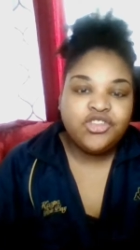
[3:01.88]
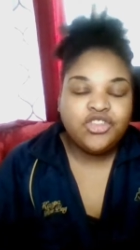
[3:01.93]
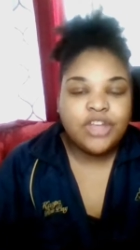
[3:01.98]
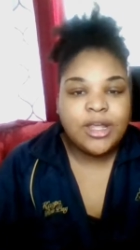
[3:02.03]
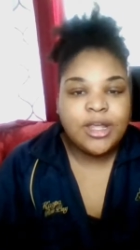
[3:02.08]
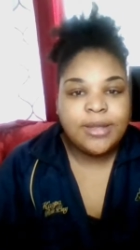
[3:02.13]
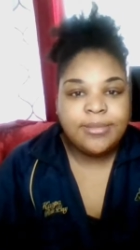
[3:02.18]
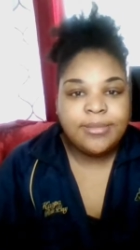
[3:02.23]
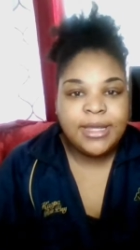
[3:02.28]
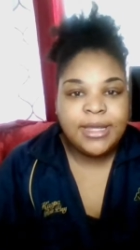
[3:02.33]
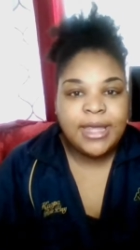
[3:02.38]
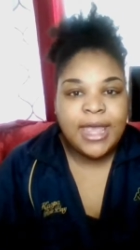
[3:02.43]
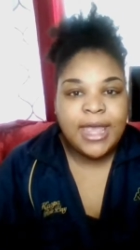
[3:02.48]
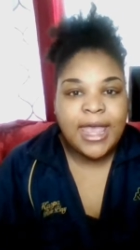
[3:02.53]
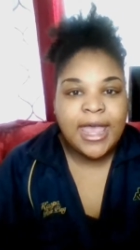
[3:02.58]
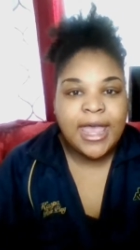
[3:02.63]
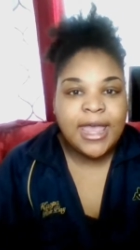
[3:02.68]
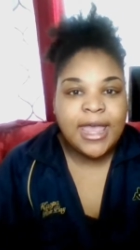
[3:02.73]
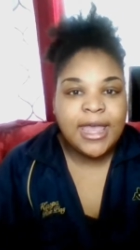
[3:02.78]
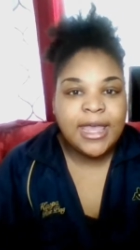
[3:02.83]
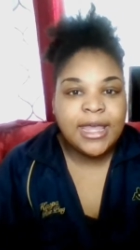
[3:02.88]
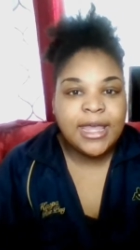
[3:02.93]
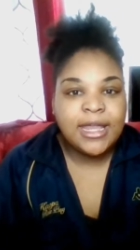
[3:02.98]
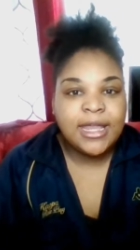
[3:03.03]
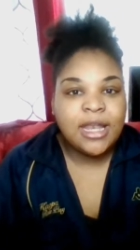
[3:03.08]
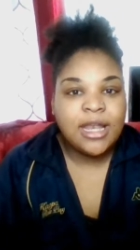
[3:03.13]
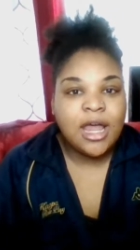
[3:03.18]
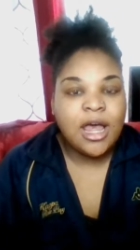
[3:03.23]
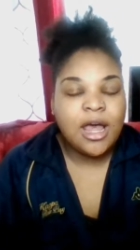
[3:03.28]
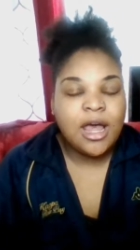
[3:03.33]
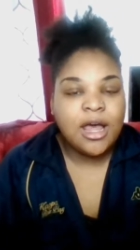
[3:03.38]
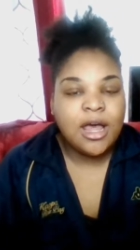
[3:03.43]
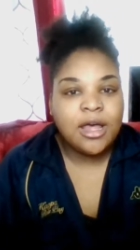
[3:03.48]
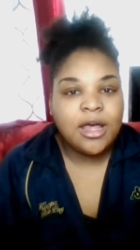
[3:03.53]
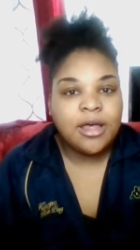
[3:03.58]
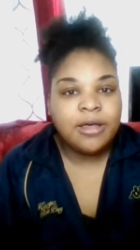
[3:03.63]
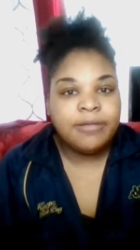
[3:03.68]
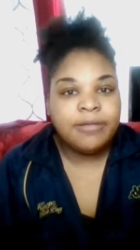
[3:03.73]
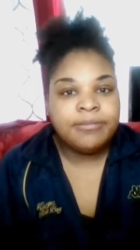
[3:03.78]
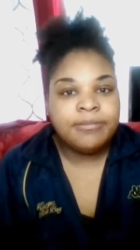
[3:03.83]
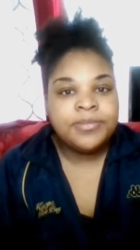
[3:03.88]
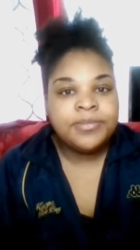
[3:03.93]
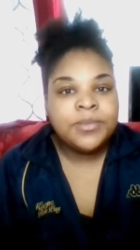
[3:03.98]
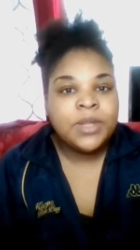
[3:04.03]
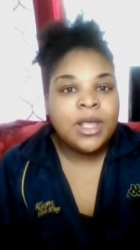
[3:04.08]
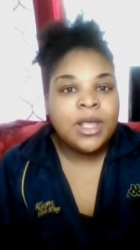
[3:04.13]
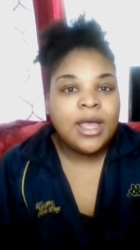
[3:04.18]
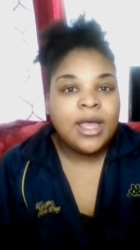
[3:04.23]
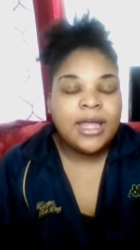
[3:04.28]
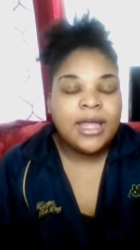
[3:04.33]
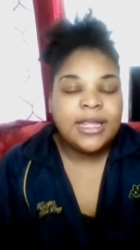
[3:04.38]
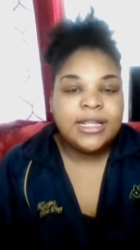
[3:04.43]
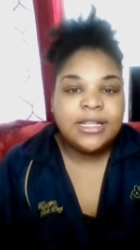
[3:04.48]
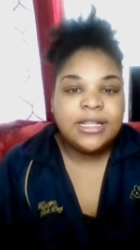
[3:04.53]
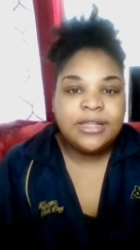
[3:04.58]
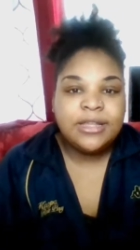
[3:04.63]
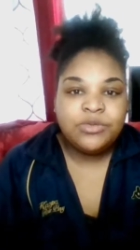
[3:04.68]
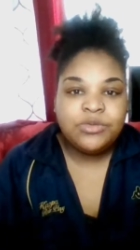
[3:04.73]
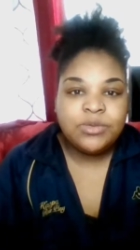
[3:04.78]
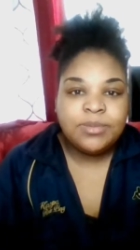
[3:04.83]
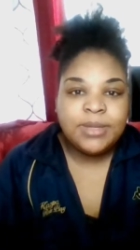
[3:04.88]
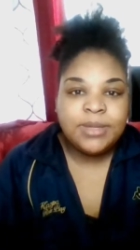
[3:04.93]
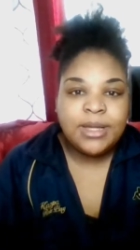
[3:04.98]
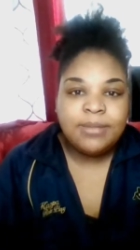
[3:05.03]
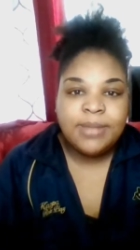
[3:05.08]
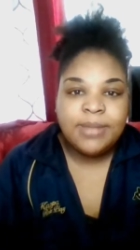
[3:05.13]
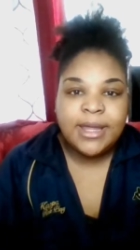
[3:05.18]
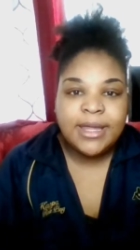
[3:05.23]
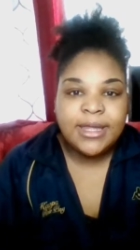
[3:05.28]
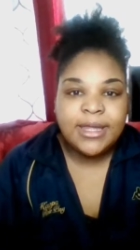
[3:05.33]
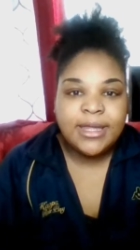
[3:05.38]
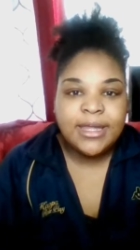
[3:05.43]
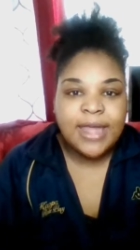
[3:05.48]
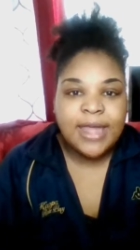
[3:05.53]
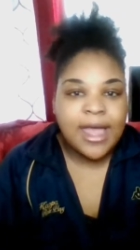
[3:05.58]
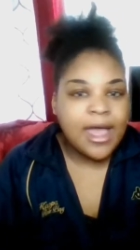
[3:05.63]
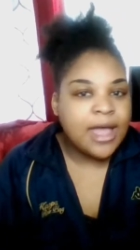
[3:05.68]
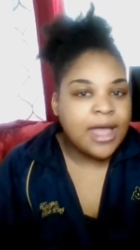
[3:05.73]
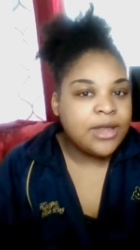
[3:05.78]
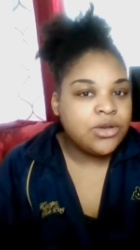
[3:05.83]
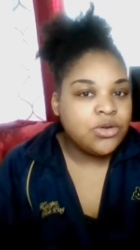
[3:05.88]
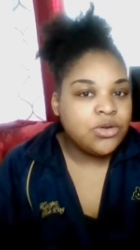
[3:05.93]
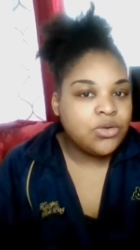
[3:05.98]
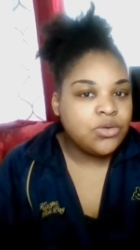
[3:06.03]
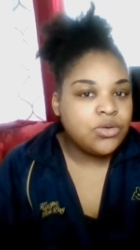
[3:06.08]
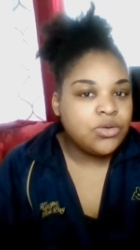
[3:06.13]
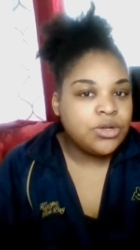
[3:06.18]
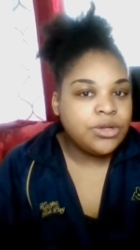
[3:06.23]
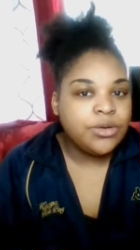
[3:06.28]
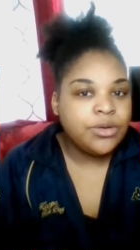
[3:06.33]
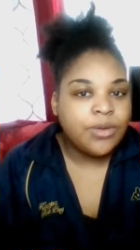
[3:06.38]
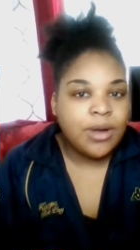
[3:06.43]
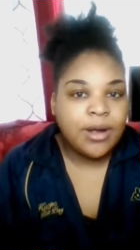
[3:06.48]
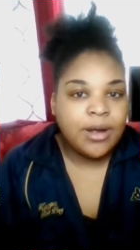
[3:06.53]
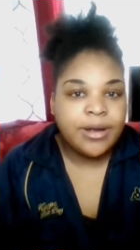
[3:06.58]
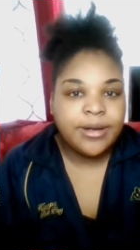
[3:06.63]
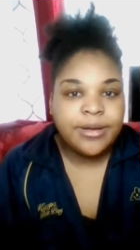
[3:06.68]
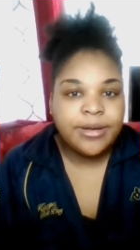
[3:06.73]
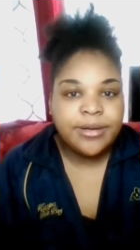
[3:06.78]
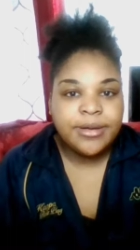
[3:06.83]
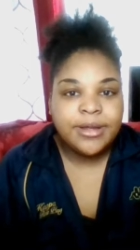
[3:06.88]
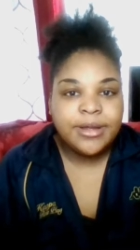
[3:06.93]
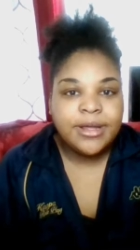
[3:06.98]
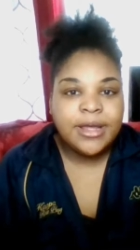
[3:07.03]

Jamie and um, he lives with me. I'm like, yeah, I know who you are.